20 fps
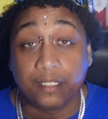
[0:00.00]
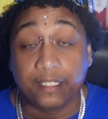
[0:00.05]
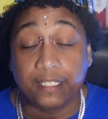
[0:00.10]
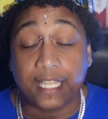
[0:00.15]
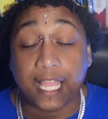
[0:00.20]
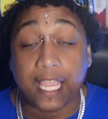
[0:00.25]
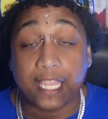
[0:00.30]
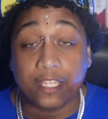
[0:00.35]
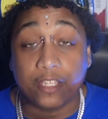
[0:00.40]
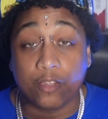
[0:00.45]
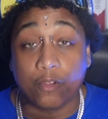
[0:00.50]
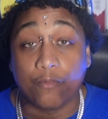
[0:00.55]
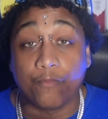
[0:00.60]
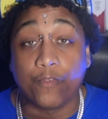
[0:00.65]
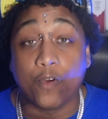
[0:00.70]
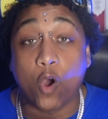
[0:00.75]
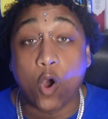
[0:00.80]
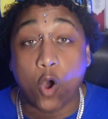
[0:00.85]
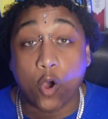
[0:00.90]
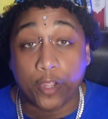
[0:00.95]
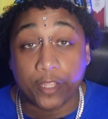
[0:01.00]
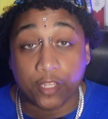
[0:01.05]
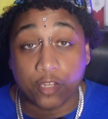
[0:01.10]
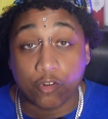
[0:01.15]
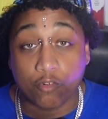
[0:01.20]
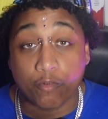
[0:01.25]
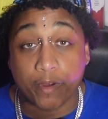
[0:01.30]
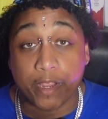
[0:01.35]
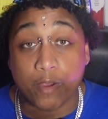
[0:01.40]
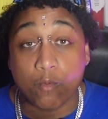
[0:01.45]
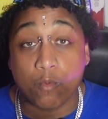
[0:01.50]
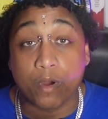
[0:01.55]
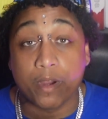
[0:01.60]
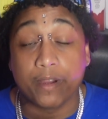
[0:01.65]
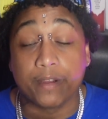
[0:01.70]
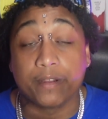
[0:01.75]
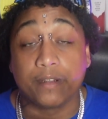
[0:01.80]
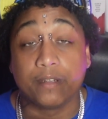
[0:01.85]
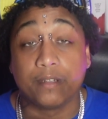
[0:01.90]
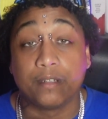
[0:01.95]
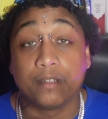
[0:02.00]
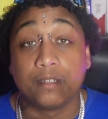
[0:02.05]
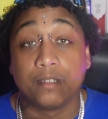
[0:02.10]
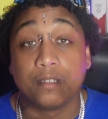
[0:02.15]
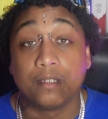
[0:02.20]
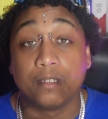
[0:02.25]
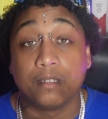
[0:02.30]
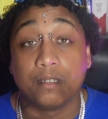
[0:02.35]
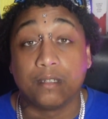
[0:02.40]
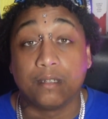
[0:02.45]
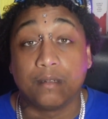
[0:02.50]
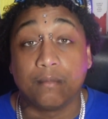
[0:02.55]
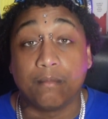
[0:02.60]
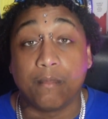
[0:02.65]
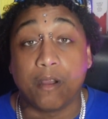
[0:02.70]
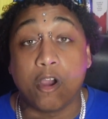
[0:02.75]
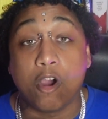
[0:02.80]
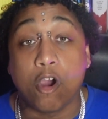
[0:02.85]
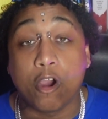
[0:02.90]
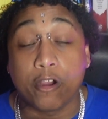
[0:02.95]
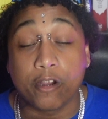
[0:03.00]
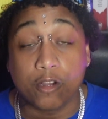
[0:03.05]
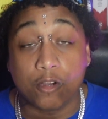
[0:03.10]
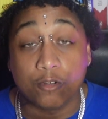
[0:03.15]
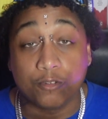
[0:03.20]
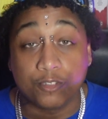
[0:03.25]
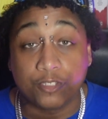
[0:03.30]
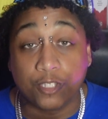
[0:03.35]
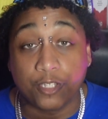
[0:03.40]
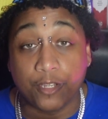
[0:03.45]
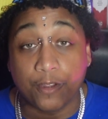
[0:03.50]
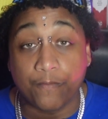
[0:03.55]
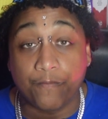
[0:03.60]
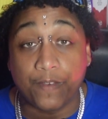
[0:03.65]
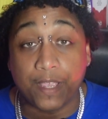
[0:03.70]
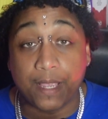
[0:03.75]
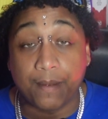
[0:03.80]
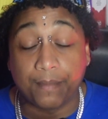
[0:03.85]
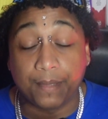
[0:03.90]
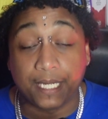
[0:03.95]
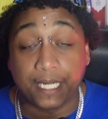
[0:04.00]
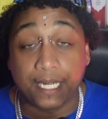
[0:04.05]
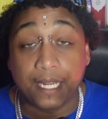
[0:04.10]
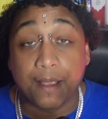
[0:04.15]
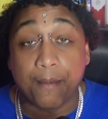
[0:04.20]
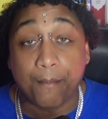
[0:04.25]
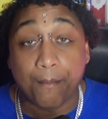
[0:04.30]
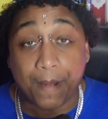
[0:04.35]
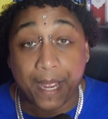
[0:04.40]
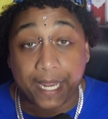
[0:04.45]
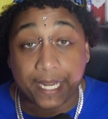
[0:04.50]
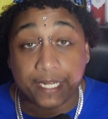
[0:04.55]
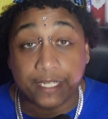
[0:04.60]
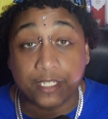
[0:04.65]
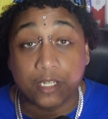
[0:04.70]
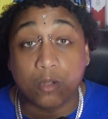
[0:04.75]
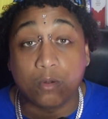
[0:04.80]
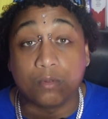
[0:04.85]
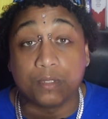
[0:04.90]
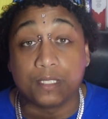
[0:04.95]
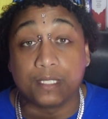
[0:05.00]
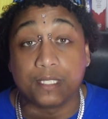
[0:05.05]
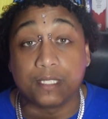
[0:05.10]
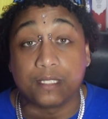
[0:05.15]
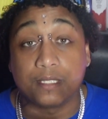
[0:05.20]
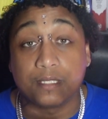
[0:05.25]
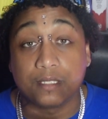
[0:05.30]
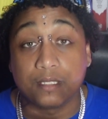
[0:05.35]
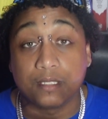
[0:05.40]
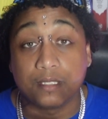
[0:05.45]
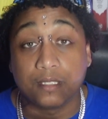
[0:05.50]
Thank you for all your great work. My heart goes to your family. My condolences.